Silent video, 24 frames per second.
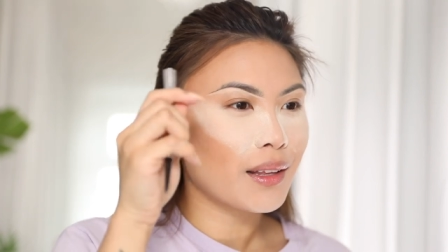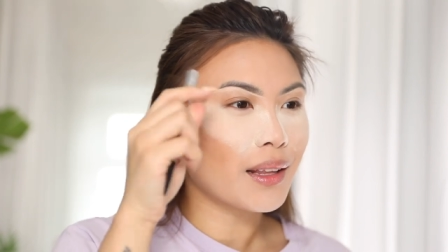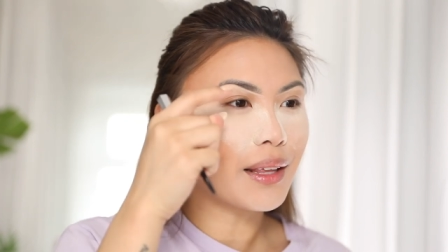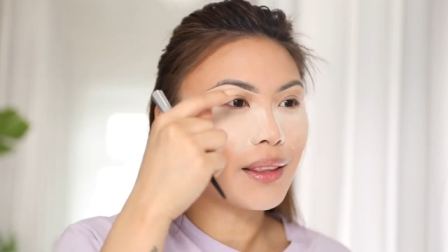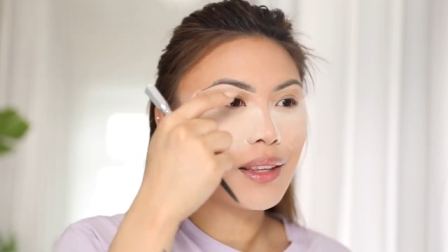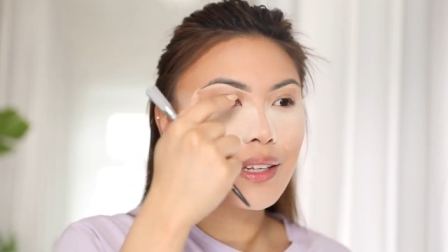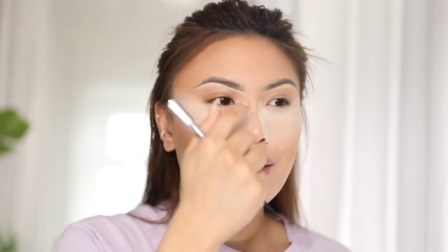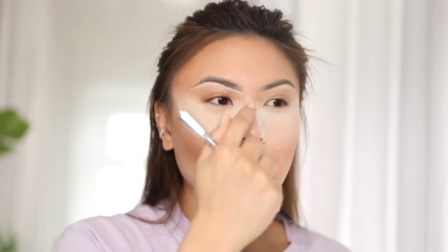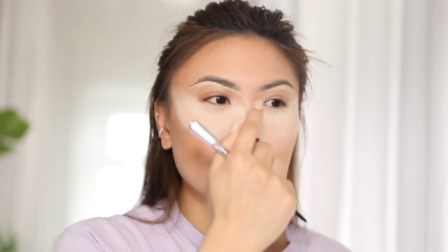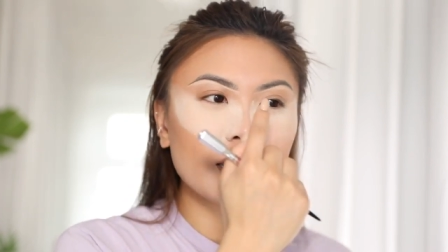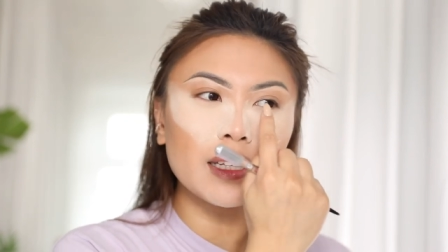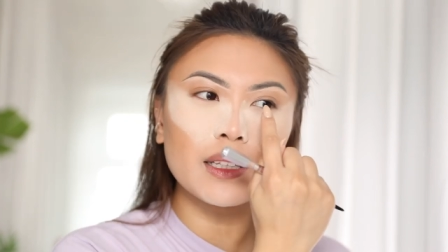Like,
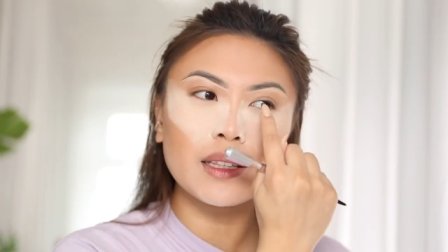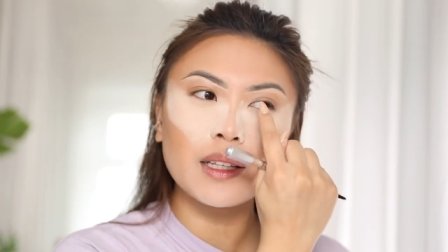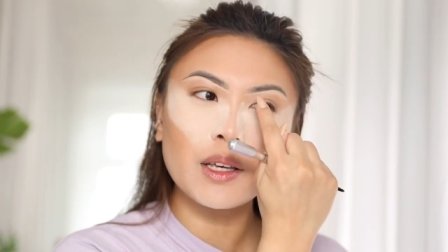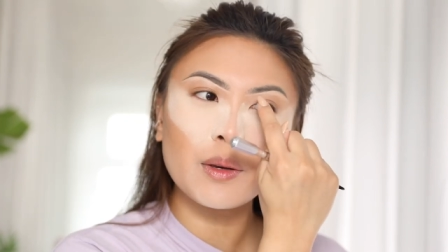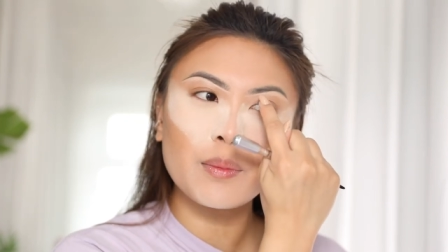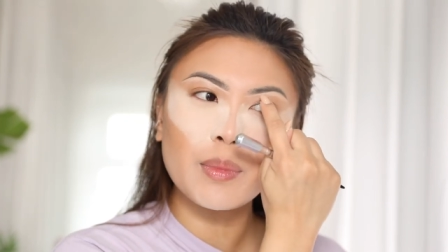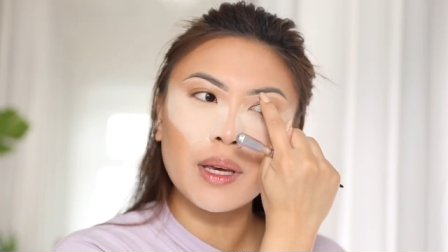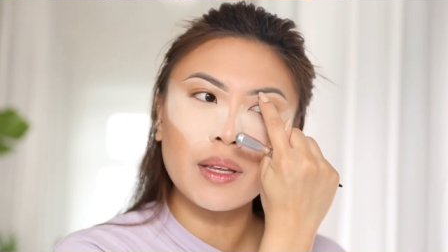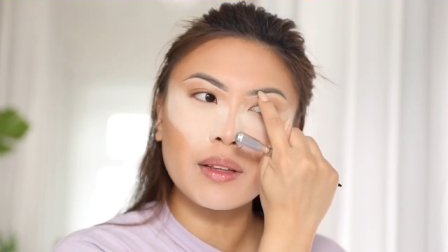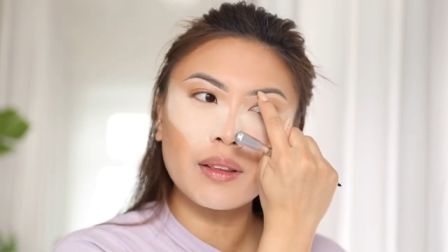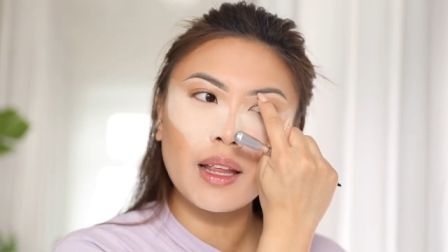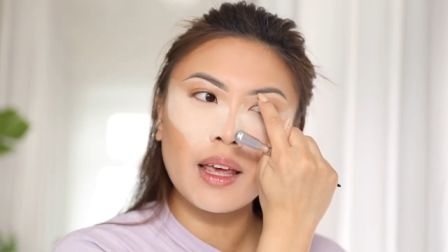there's still a
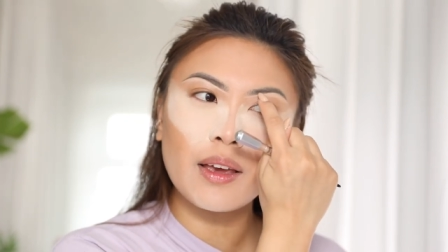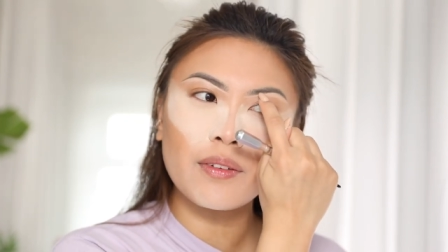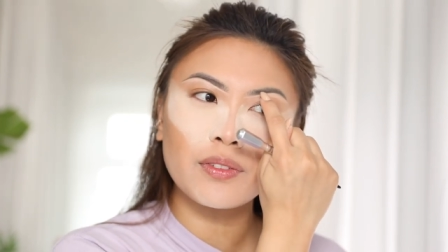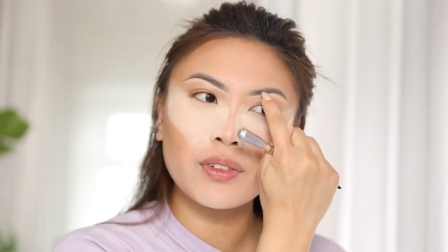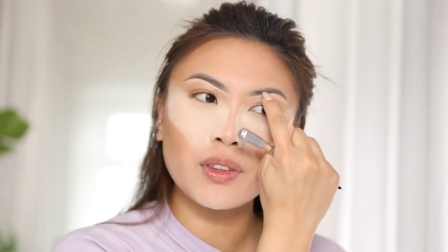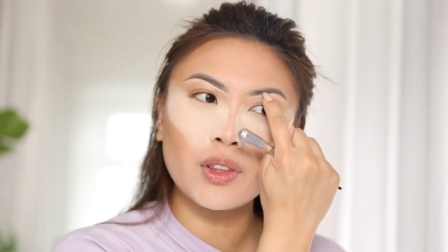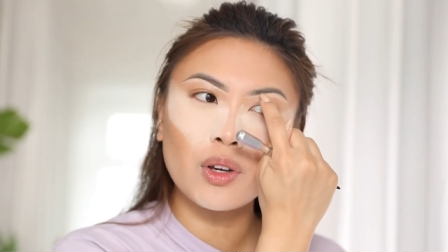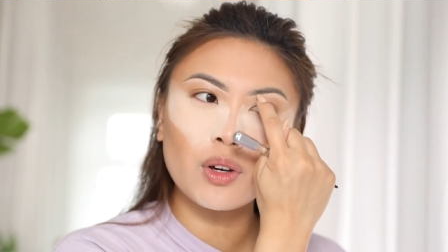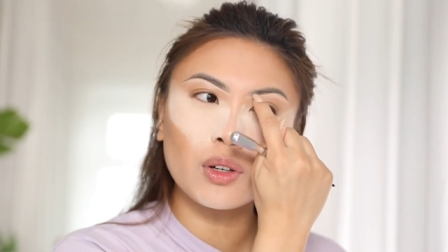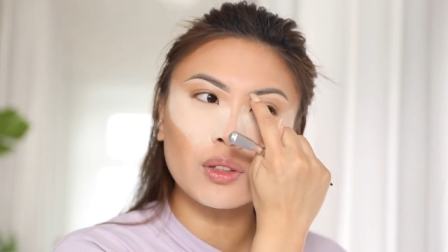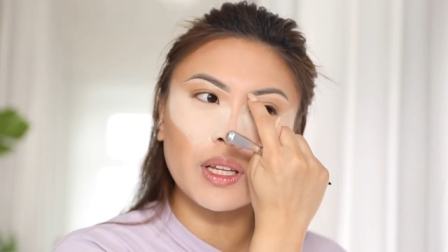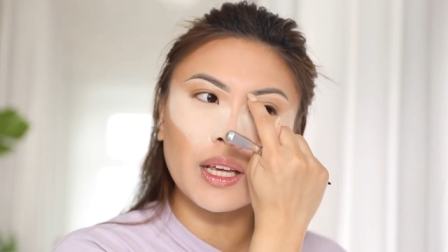little bit
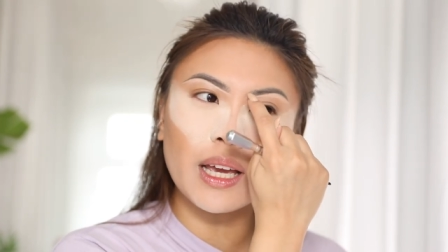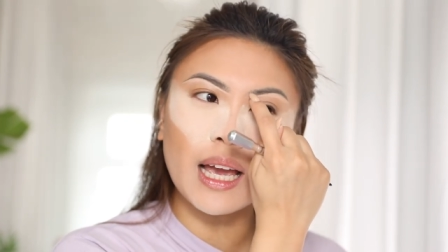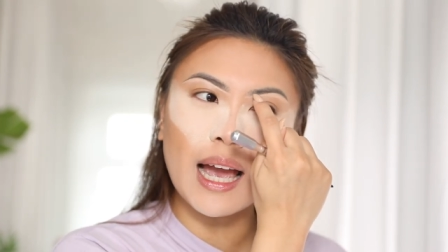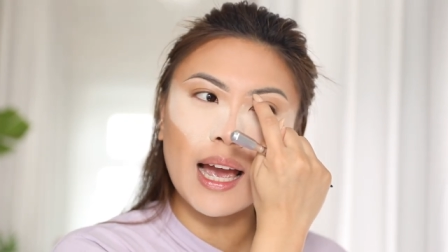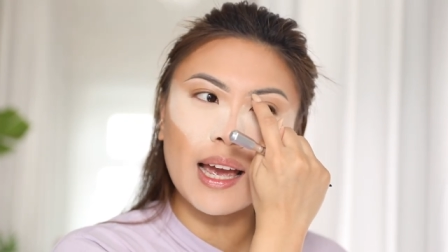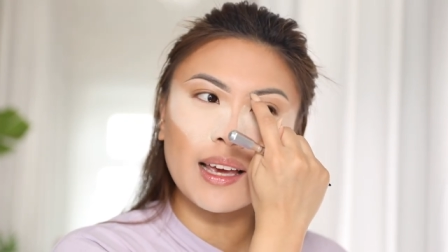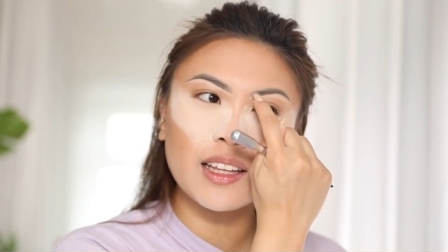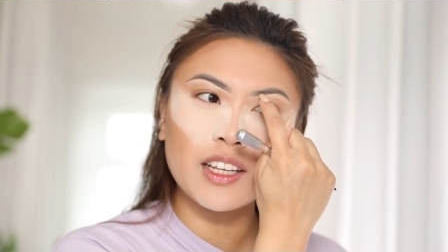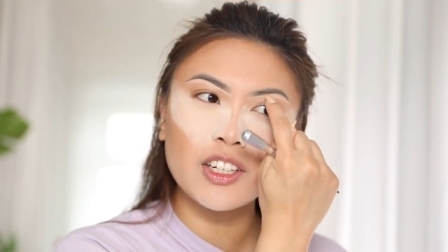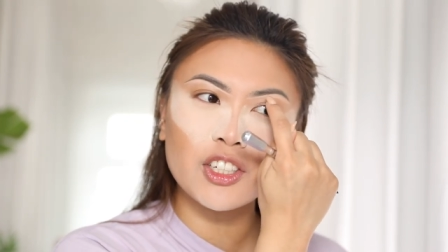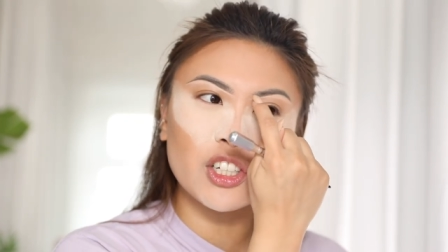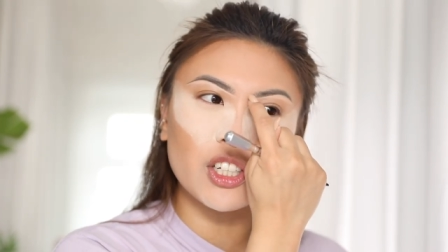left. Look, like
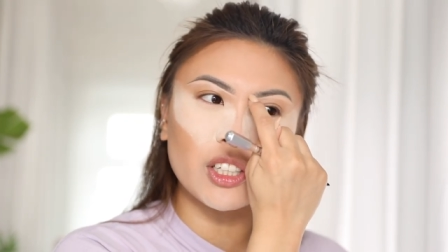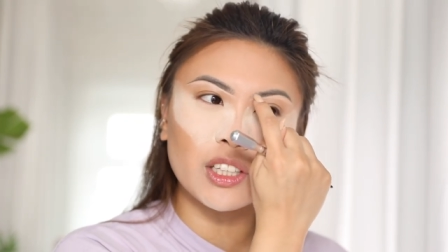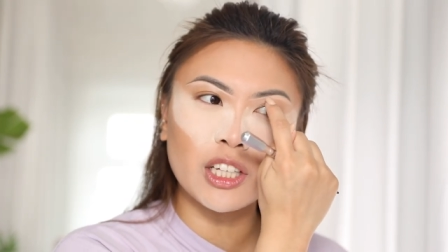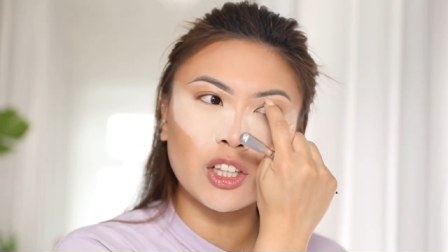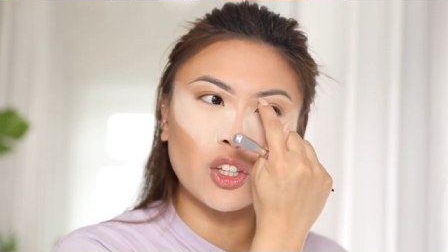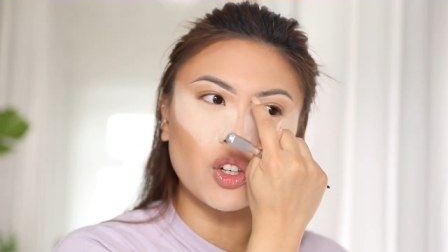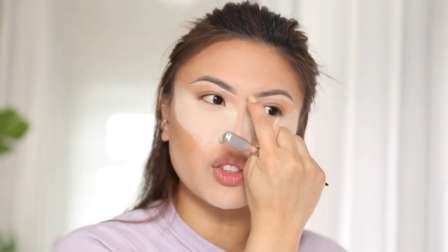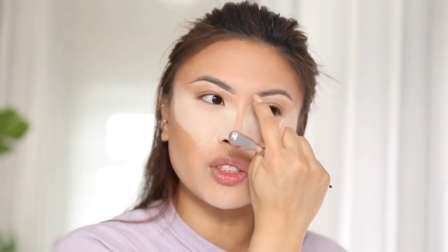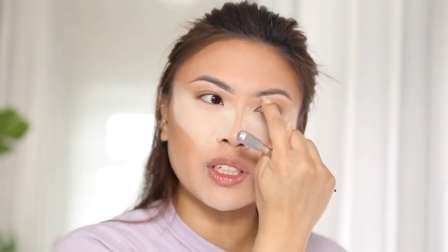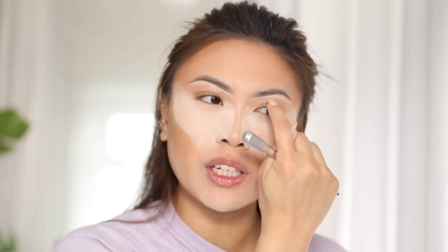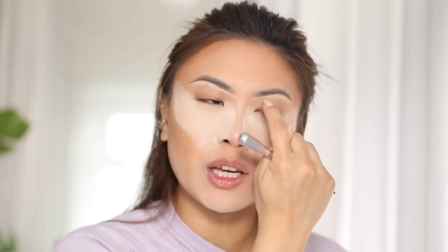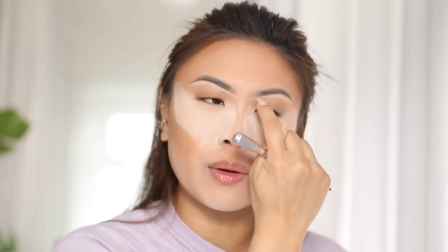I literally
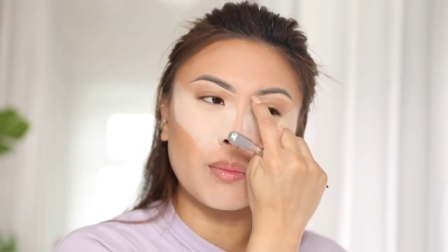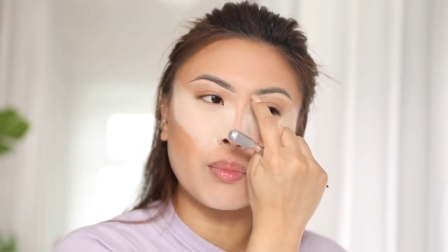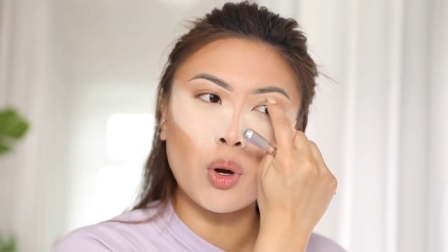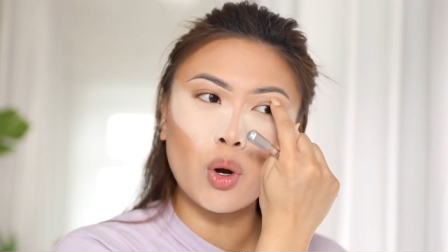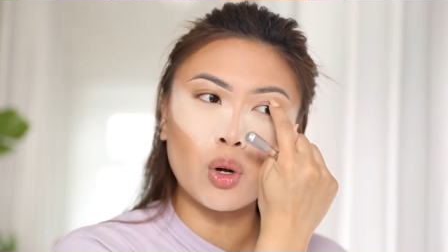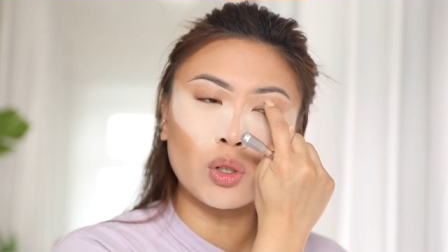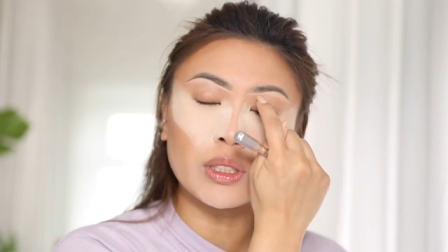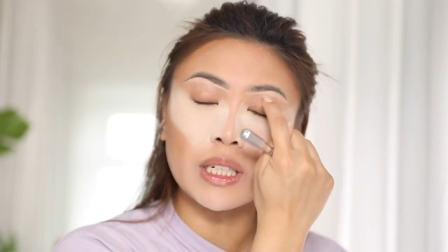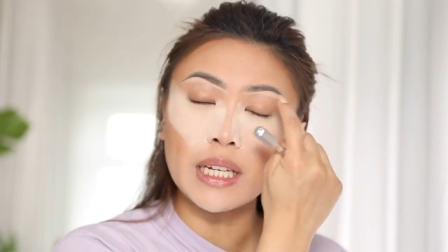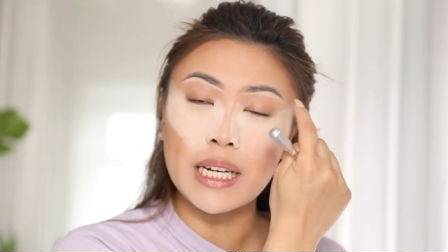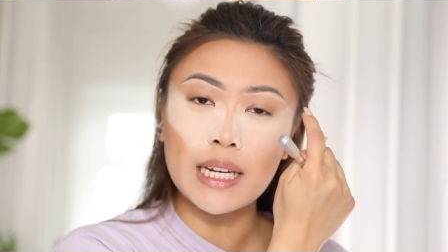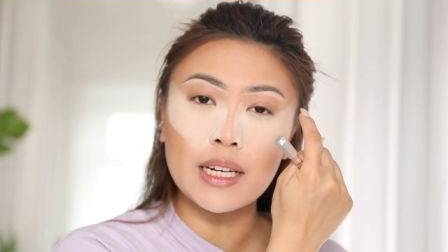looked like a
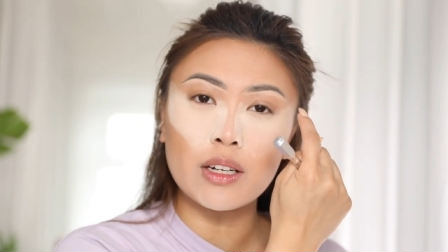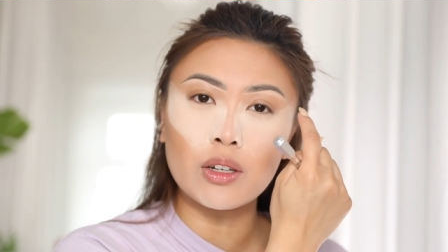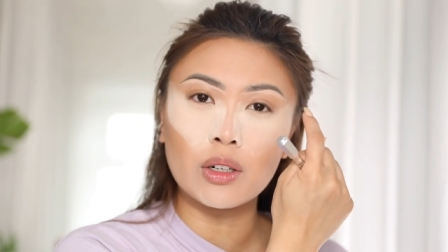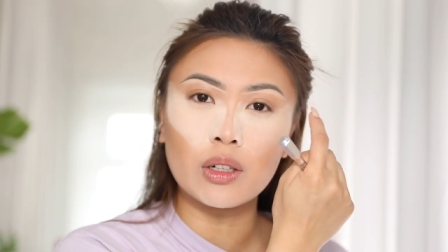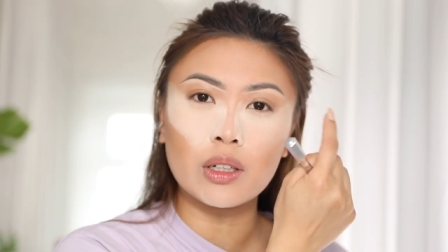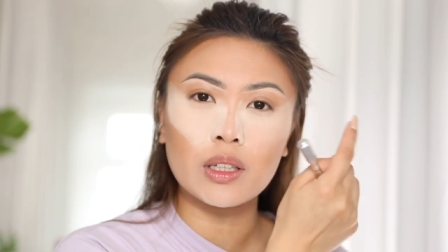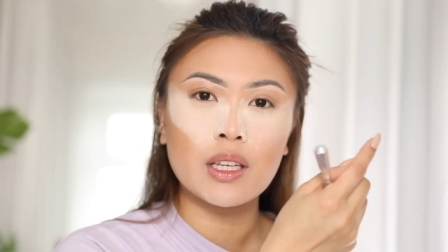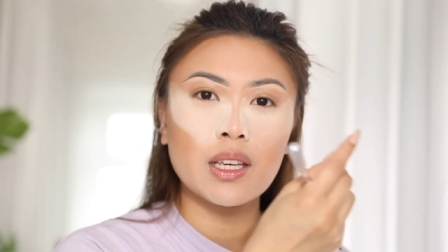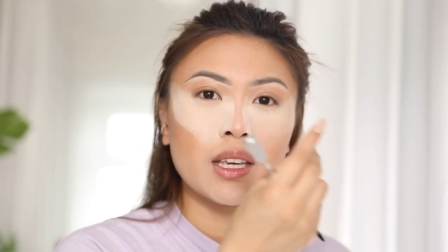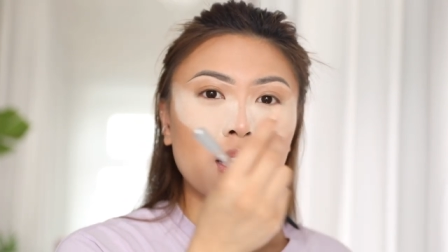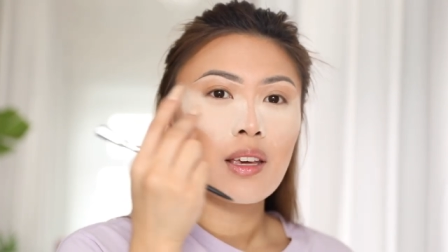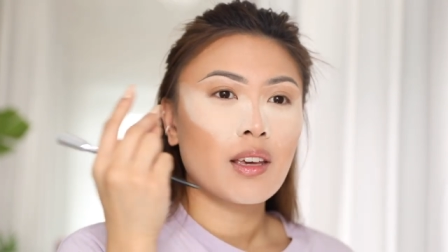bald
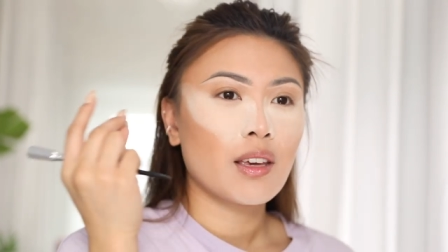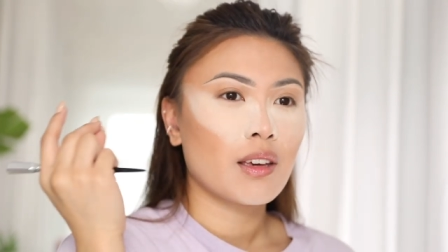eagle